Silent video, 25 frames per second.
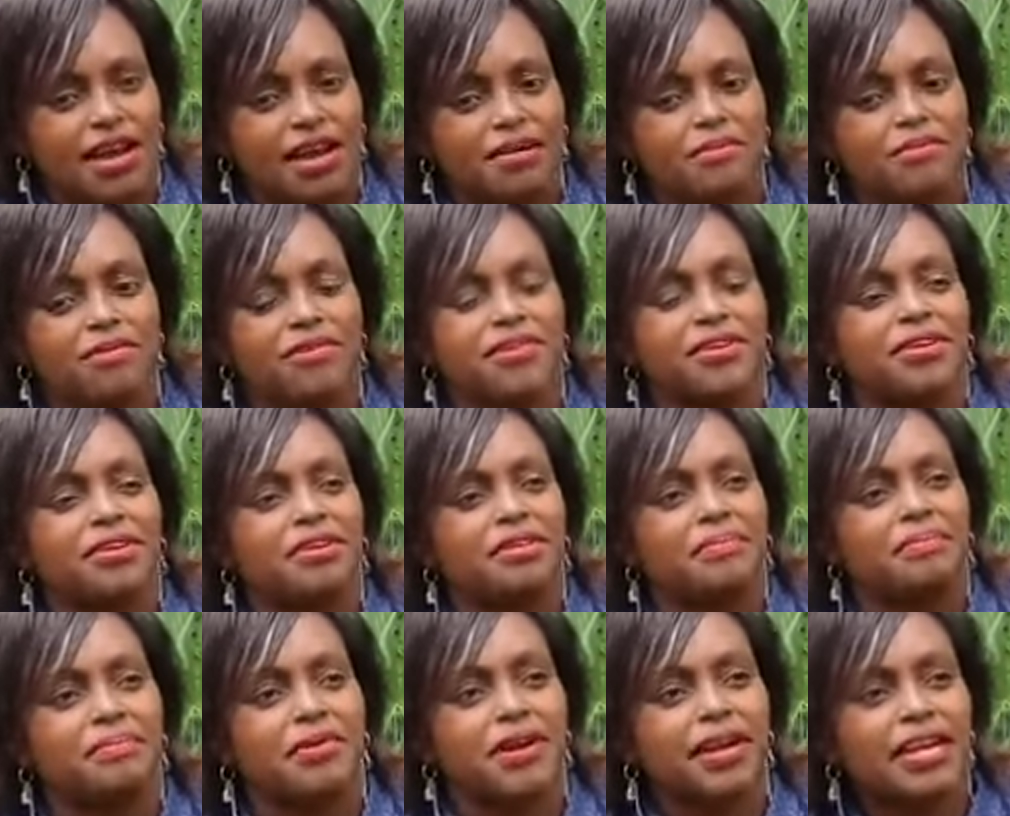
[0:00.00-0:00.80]
I'm
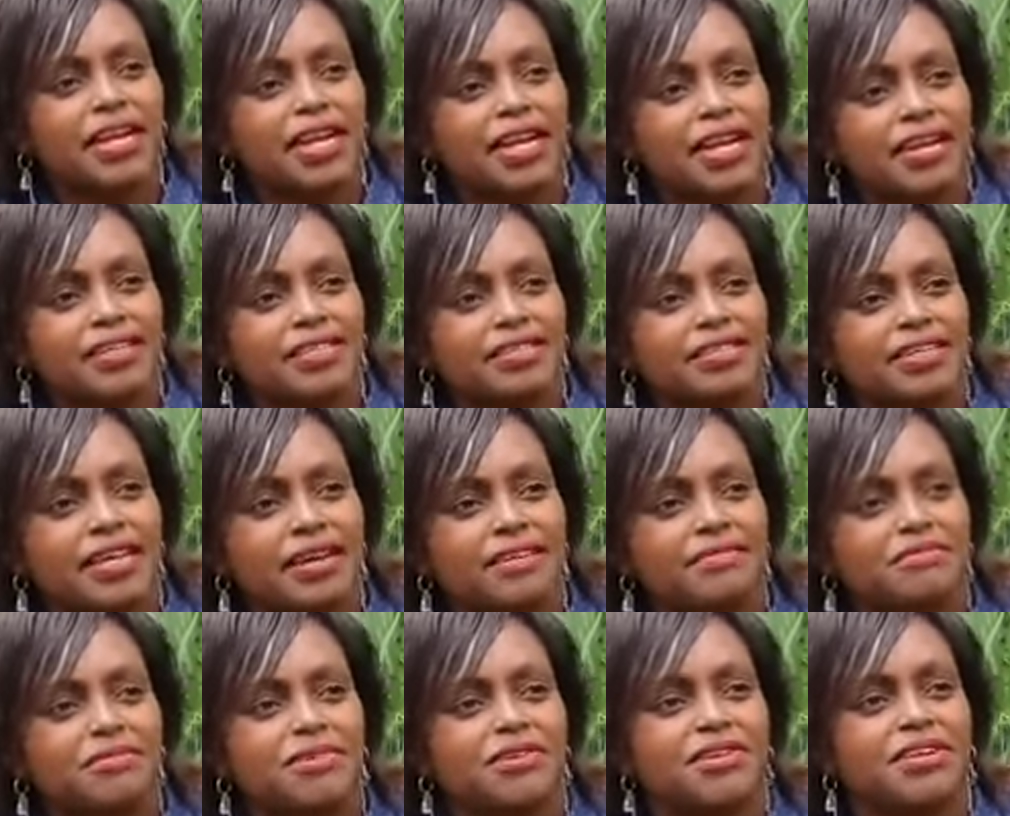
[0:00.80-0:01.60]
already pregnant.
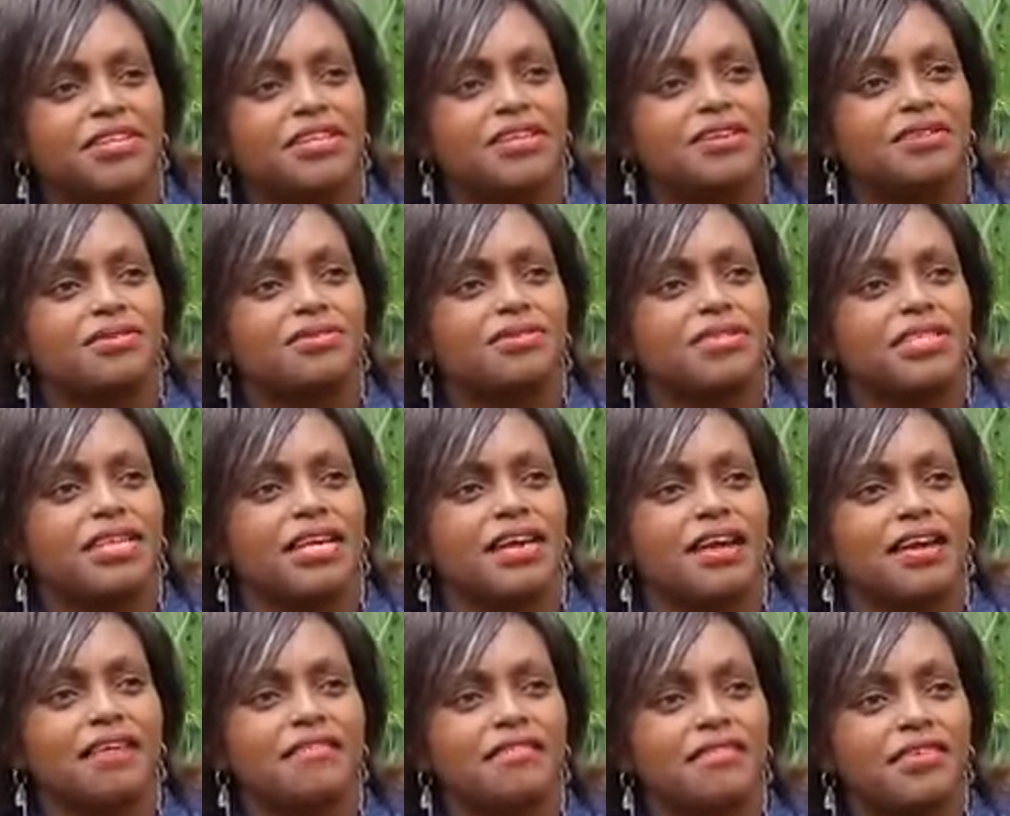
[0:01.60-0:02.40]
I'm already
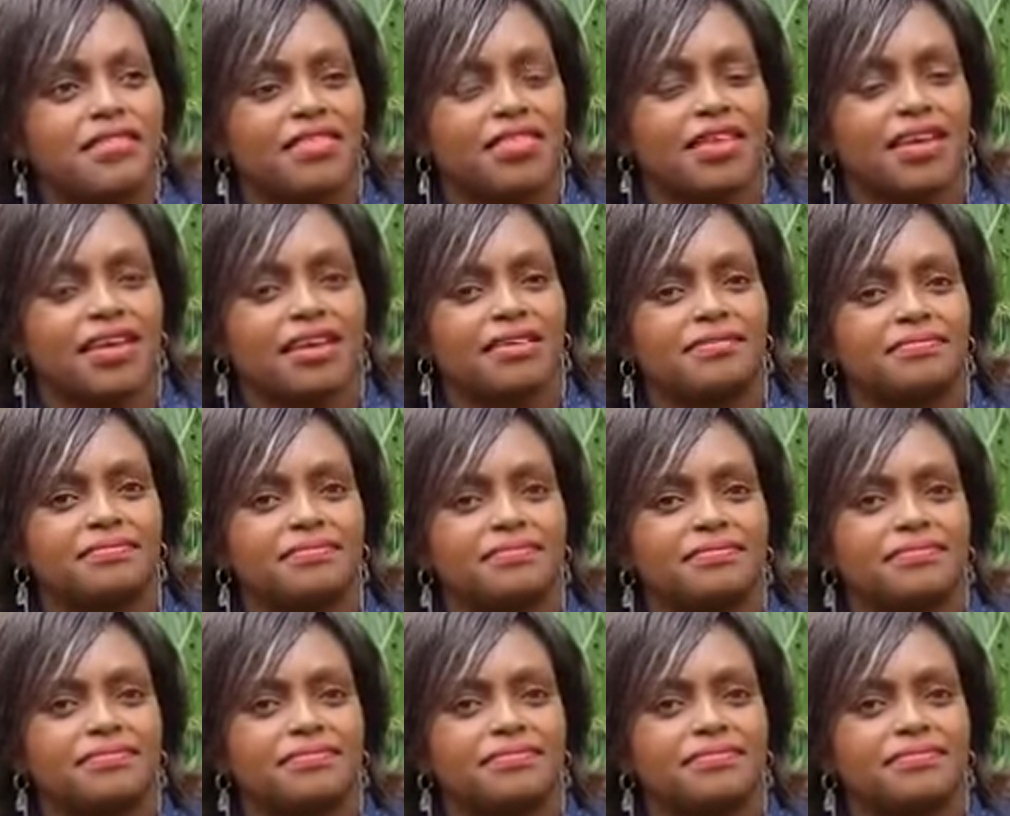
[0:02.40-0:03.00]
losing everything.